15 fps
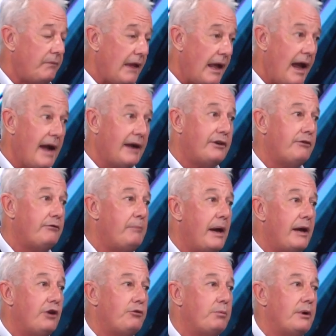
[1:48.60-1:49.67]
active
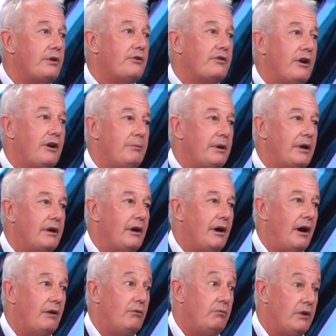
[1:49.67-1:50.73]
management is going to be
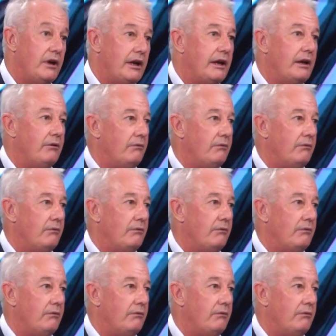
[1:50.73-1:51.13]
a really,